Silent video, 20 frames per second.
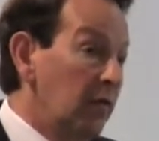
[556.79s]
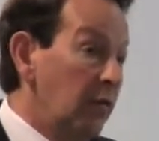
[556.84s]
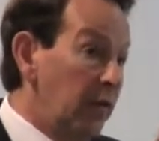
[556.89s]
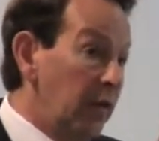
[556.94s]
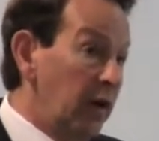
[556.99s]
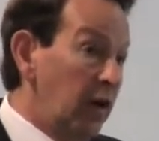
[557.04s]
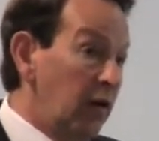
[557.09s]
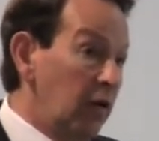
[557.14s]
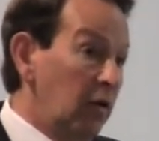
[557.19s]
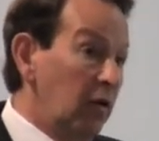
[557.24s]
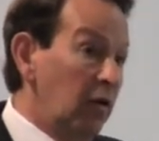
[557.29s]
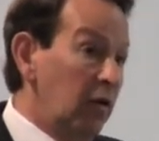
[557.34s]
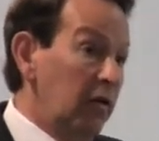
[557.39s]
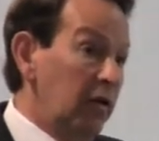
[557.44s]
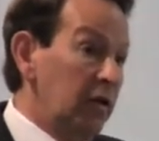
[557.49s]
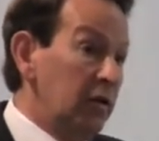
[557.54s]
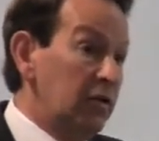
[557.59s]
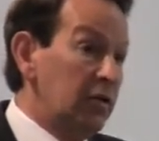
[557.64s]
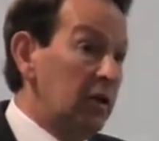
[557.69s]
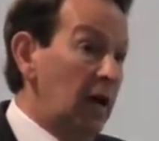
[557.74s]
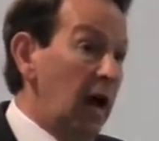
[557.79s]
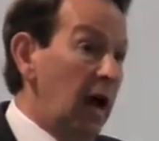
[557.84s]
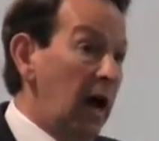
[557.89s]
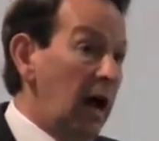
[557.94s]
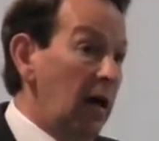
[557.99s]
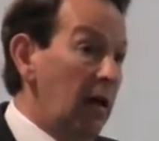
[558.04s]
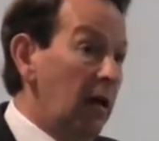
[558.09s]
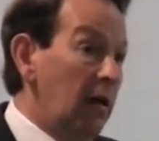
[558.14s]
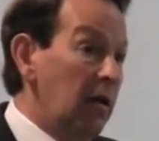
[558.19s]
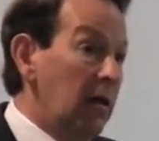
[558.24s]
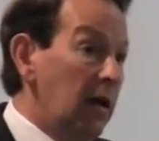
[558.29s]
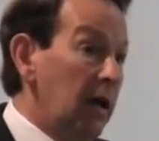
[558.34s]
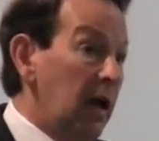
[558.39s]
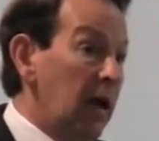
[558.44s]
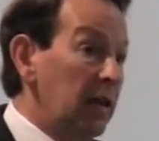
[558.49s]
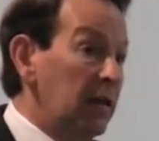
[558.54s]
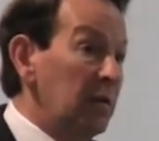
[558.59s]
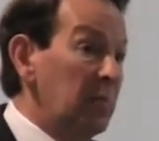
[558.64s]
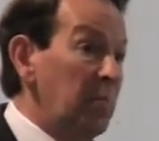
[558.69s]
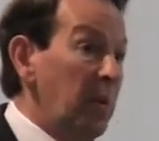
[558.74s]
their learning style,
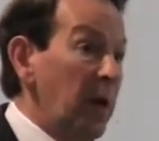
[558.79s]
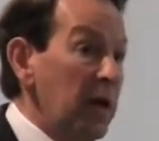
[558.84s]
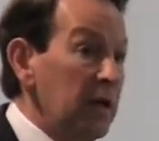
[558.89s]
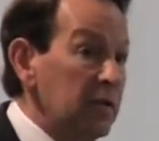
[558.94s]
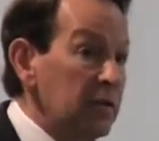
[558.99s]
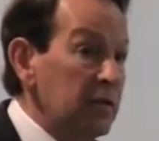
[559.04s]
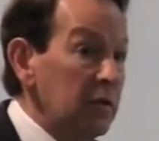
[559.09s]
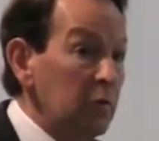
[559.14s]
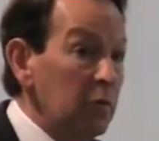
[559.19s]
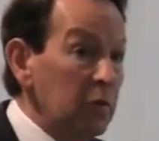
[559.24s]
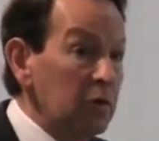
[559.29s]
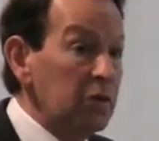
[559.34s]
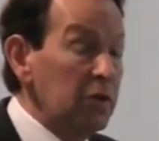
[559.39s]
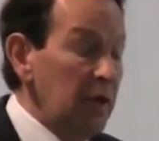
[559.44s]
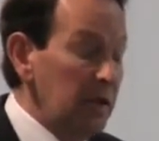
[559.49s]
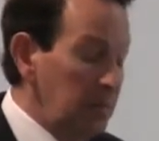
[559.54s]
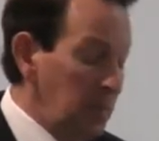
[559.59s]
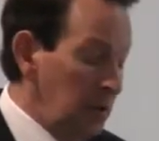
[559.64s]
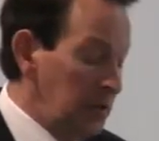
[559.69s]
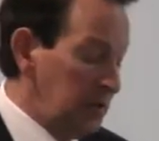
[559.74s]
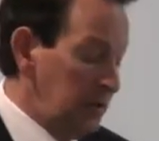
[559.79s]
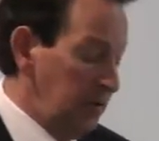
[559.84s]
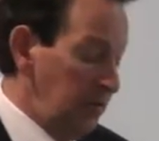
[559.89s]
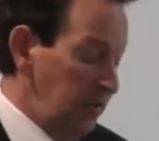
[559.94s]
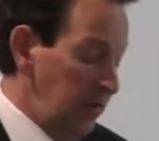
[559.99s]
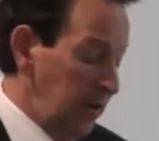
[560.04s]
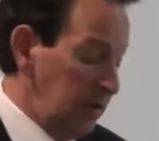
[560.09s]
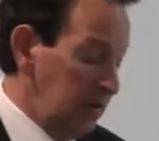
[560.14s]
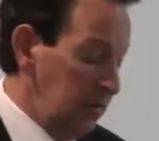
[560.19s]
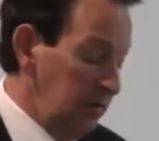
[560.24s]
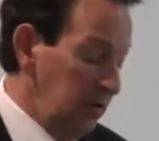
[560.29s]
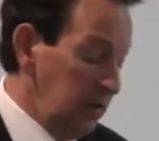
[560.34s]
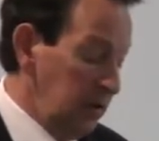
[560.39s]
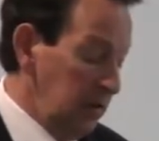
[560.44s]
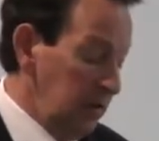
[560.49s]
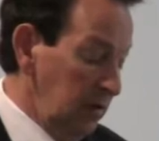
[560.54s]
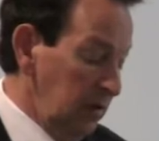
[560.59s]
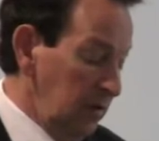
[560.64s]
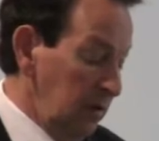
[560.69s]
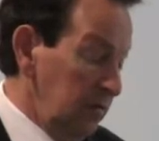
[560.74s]
and the pace at which they most effectively
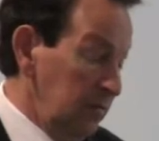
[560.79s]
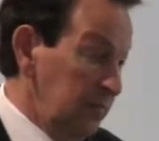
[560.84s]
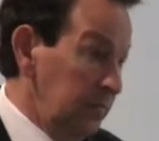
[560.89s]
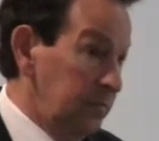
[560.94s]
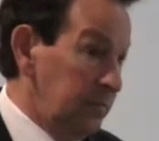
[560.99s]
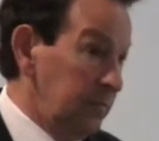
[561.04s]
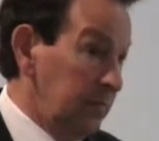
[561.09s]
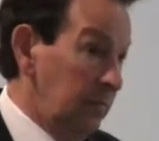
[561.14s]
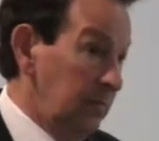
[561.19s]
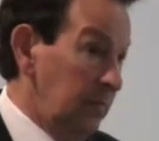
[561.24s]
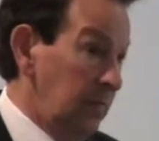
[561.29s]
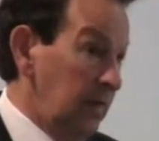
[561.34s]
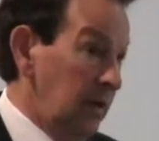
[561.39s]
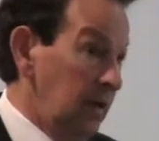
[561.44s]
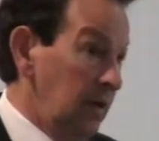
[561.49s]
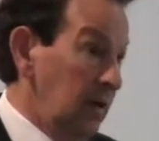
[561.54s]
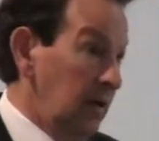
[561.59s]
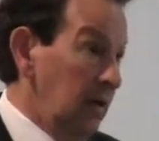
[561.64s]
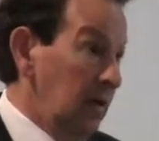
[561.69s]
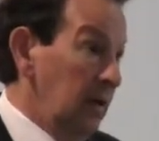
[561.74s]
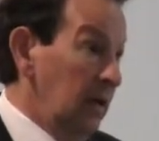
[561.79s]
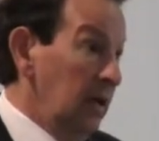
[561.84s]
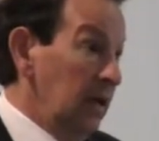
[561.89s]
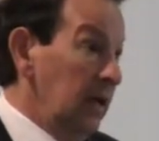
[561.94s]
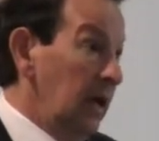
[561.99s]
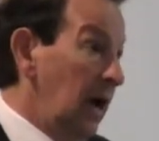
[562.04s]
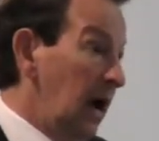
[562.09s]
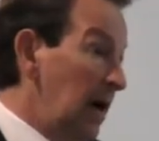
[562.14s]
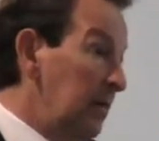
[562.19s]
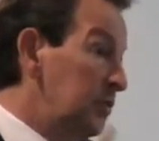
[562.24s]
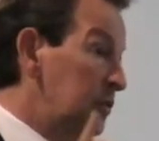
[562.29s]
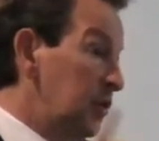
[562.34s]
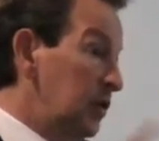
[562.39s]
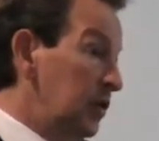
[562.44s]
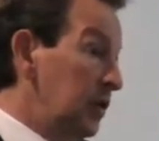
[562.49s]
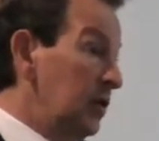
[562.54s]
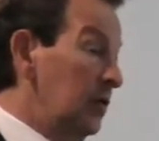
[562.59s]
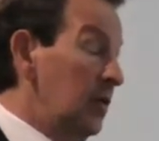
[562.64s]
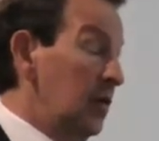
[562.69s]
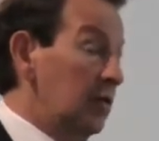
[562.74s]
learn. Now, I'm sure
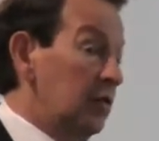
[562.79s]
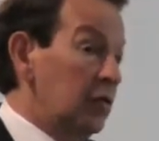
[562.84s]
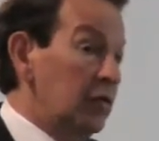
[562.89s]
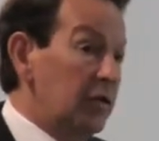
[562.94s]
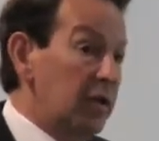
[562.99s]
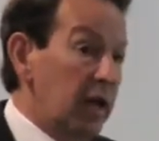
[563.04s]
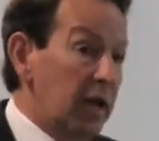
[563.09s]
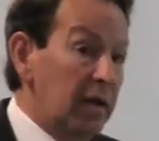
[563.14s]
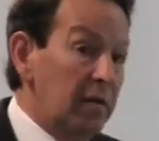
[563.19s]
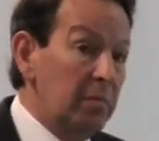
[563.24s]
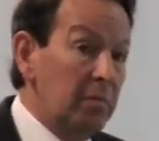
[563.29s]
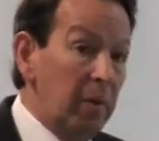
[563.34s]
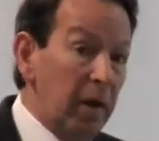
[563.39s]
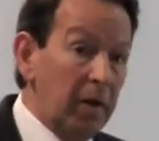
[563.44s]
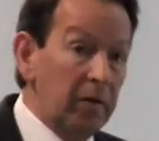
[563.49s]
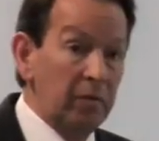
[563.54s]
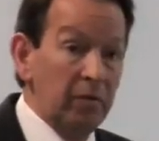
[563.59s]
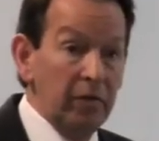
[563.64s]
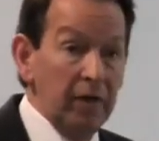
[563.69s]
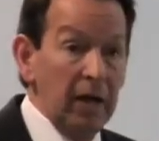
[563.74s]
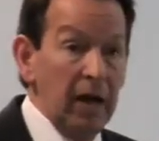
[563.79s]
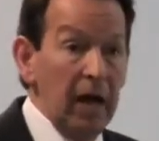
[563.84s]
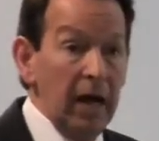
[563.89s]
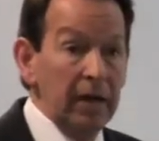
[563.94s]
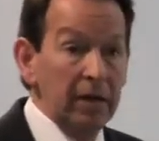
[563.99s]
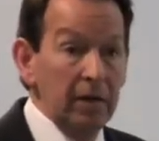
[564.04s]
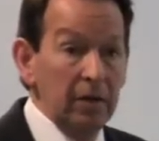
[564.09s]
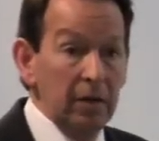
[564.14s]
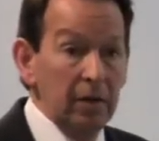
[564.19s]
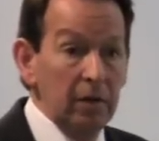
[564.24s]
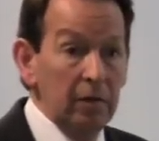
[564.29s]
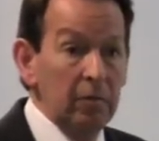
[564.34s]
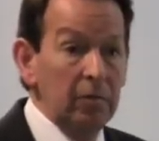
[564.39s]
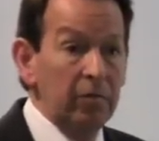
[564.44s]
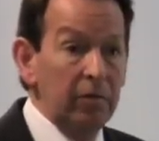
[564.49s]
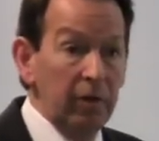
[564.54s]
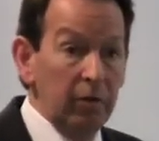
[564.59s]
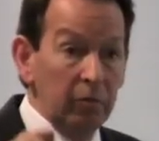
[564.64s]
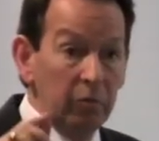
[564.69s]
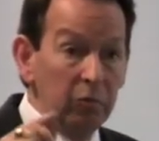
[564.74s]
you understand better than I do
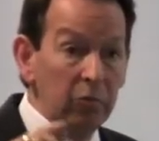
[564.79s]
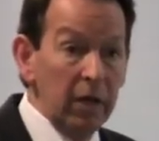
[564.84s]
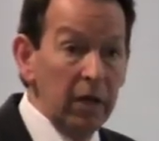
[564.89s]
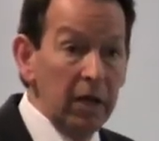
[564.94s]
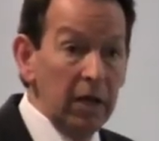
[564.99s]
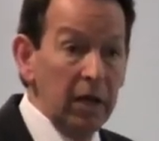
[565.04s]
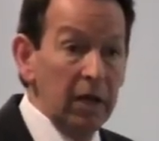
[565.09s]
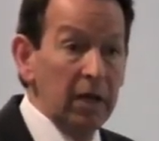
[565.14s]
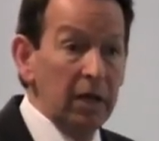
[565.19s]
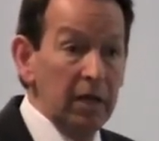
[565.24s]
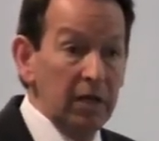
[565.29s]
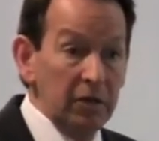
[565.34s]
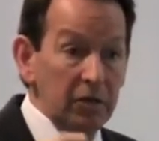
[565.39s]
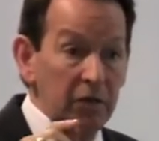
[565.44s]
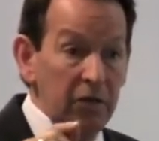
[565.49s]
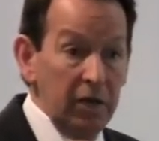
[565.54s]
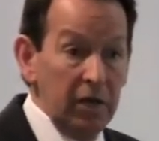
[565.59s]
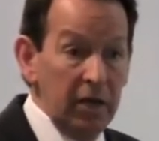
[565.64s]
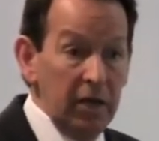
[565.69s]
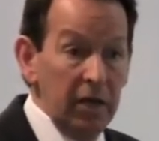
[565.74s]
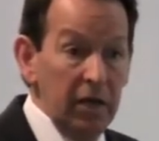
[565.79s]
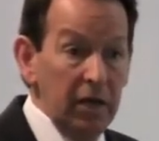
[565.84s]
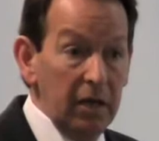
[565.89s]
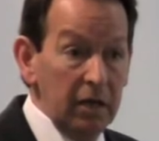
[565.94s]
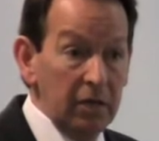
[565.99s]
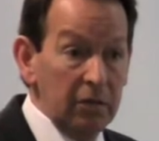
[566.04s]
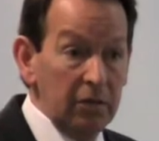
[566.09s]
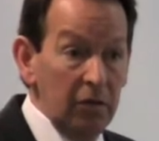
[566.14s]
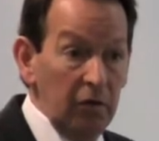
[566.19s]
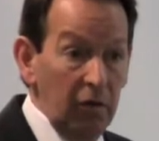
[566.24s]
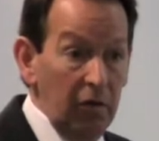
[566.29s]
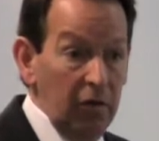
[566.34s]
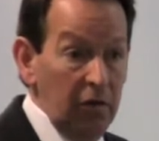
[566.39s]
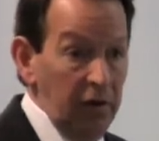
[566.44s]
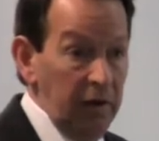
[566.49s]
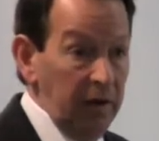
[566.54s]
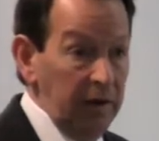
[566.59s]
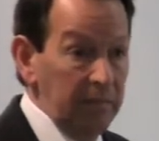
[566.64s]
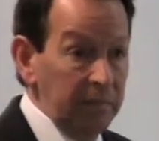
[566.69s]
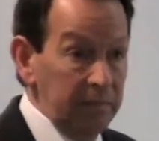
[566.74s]
that reading is the key to
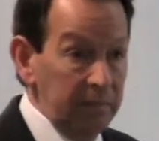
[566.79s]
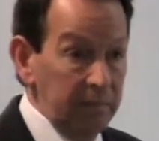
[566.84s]
learning.